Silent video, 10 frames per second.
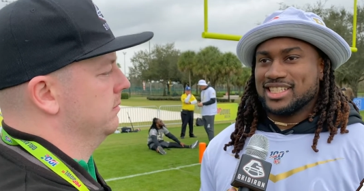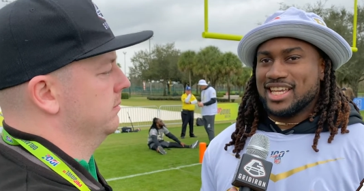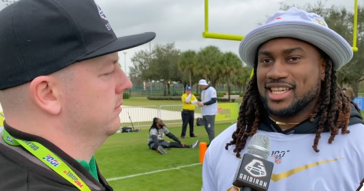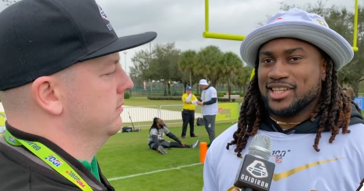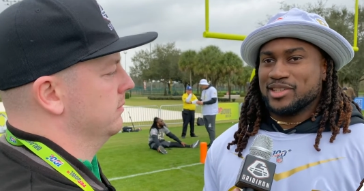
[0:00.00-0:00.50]

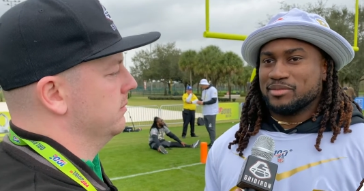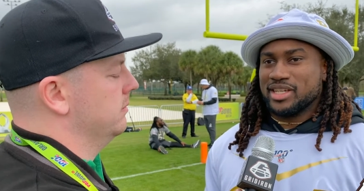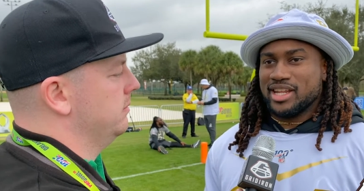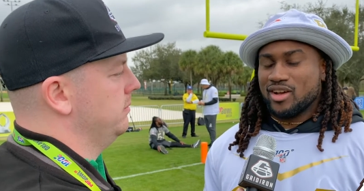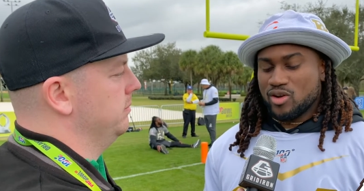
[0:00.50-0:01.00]
Speaker 1: like him,
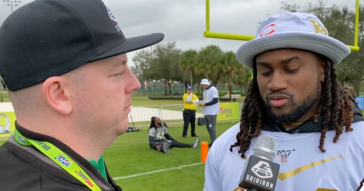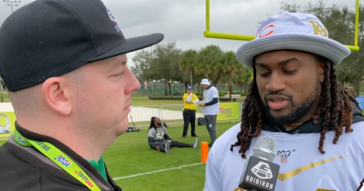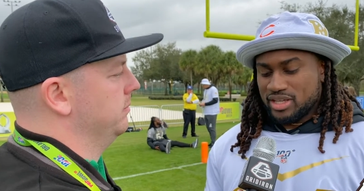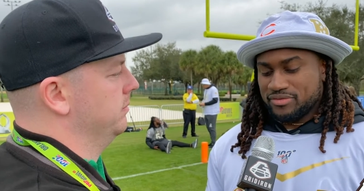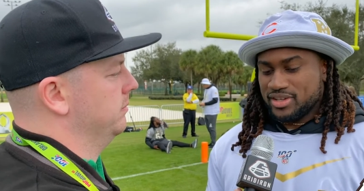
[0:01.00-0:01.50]
and that whole
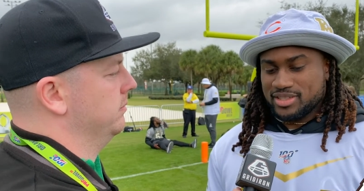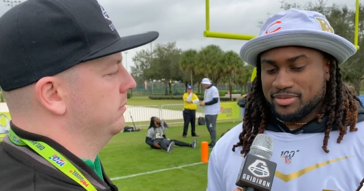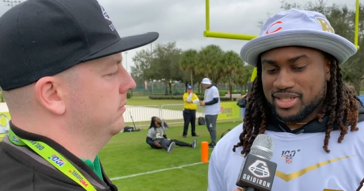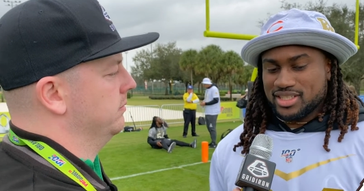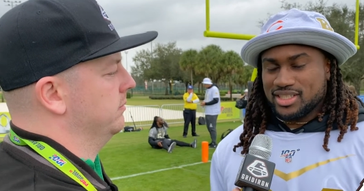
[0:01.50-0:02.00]
defense,
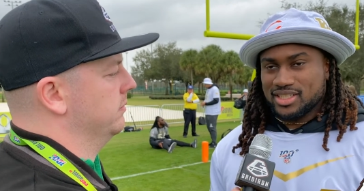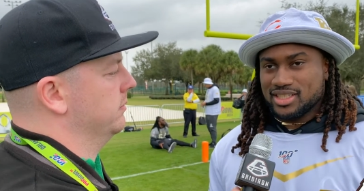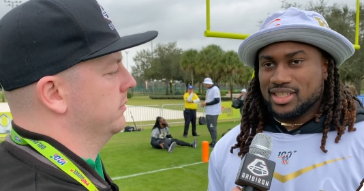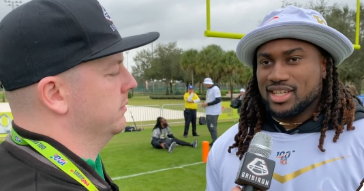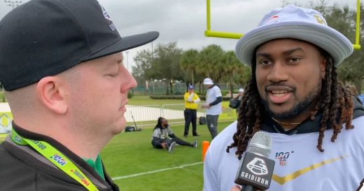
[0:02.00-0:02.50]
man, is just
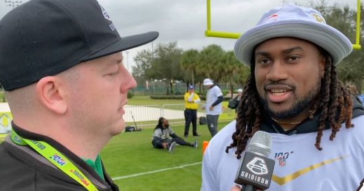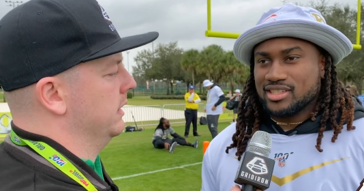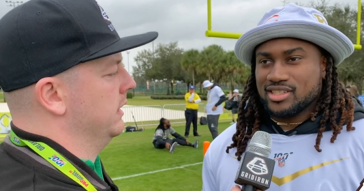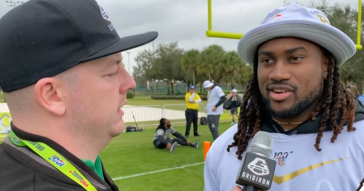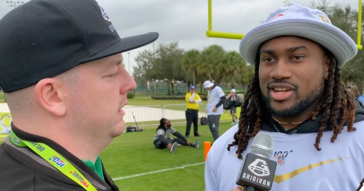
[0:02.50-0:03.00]
it's
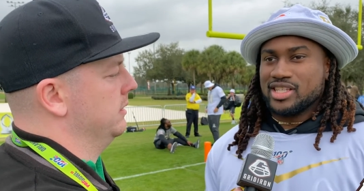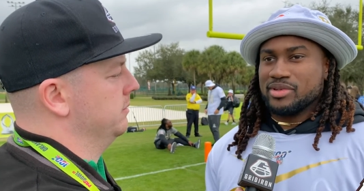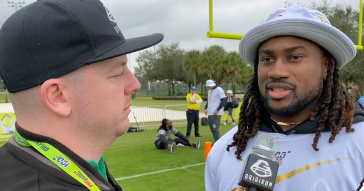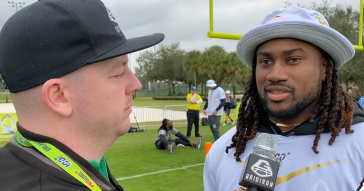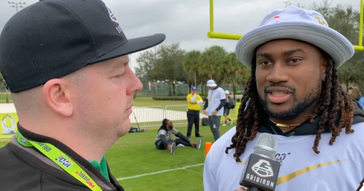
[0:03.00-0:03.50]
just crazy,
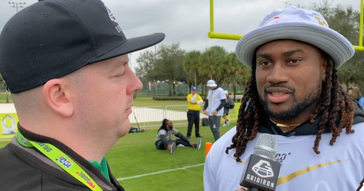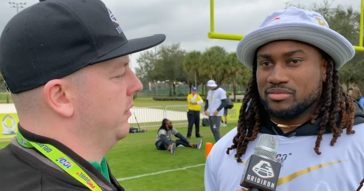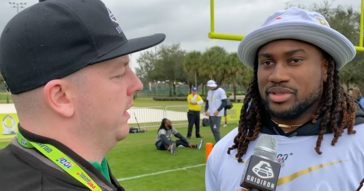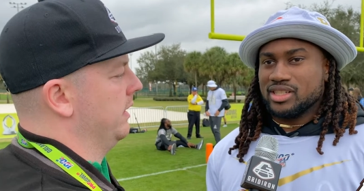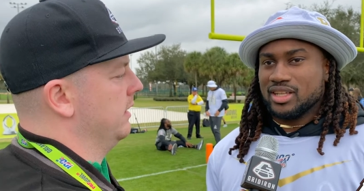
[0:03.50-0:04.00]
man. So it's gonna
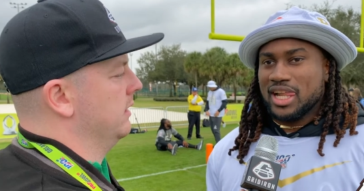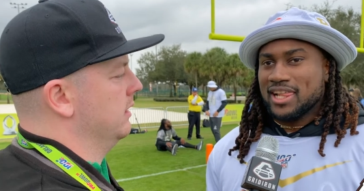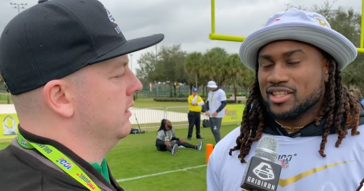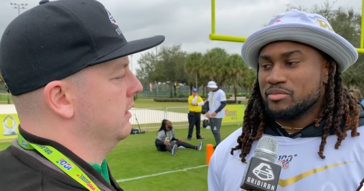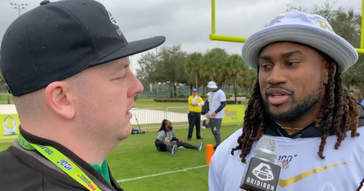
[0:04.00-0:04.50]
be a
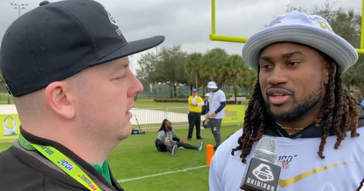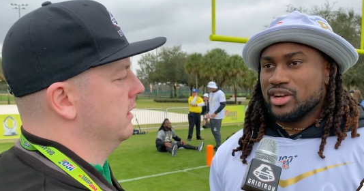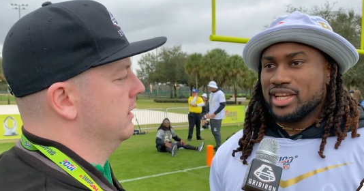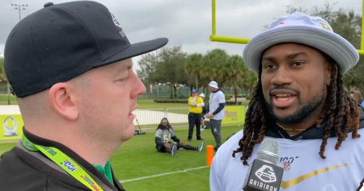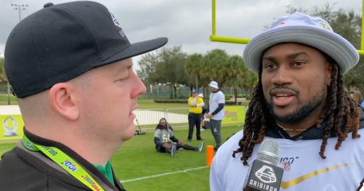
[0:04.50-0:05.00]
it's gonna be a
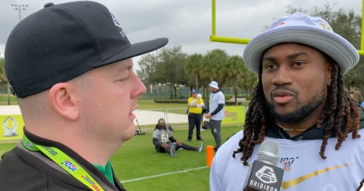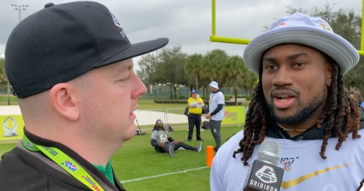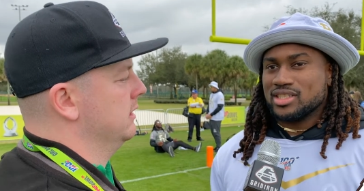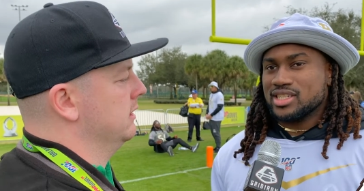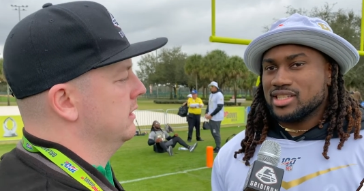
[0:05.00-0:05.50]
great game to
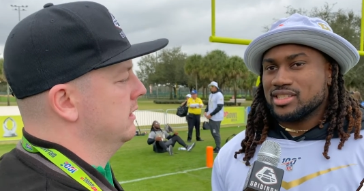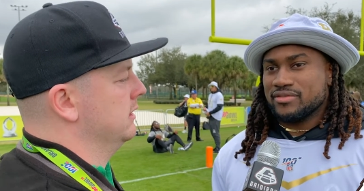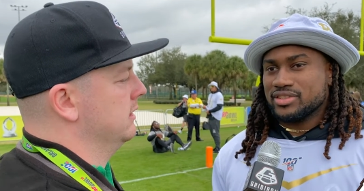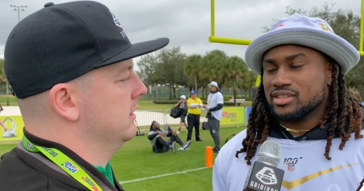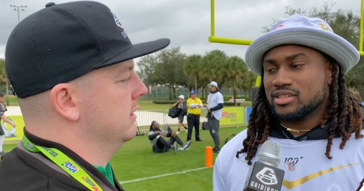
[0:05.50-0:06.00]
watch against San
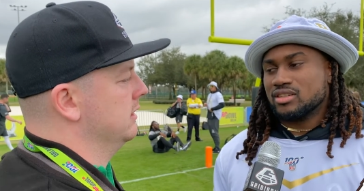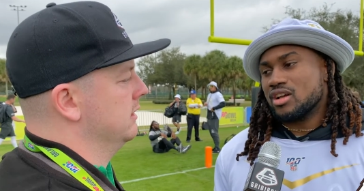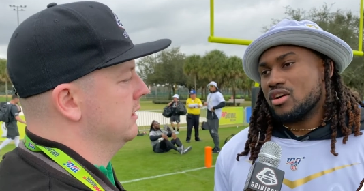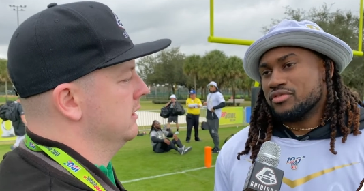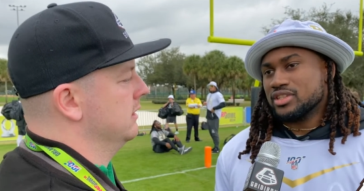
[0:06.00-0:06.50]
Francisco's
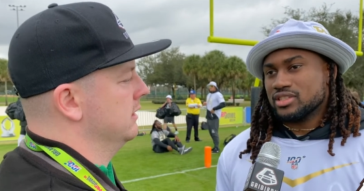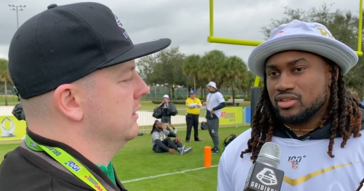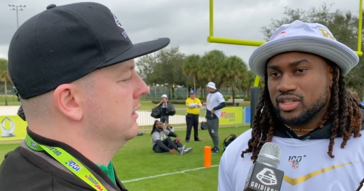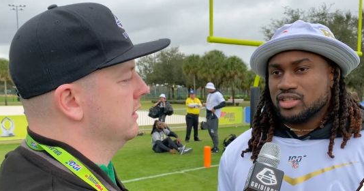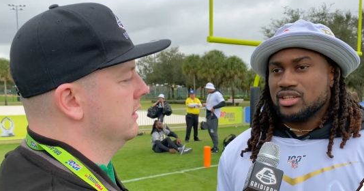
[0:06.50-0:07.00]
offense. So
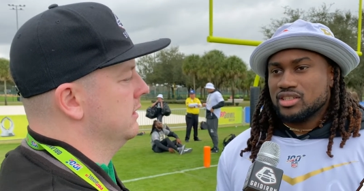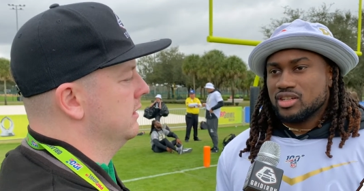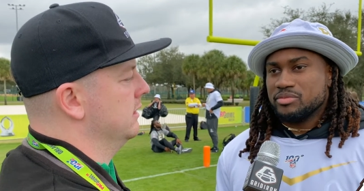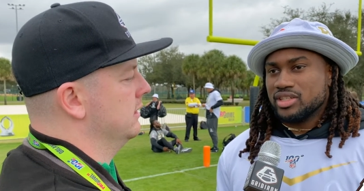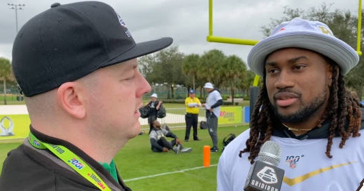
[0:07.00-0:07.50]
that's, it's
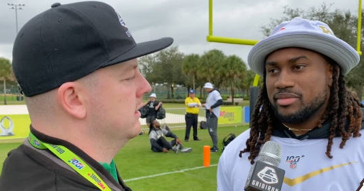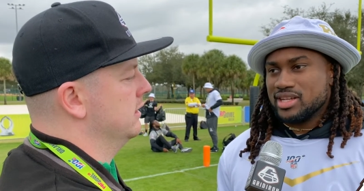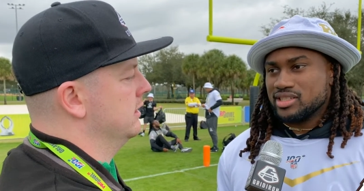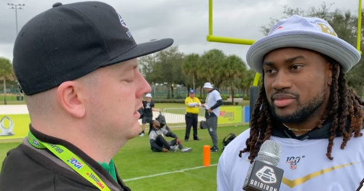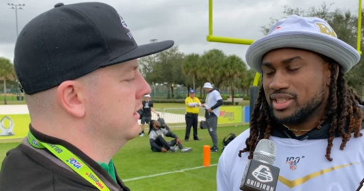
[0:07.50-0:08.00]
gonna be a good
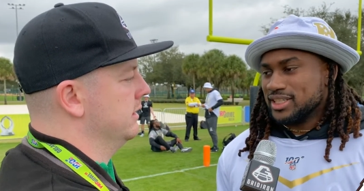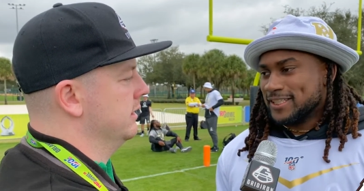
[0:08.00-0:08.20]
match to me.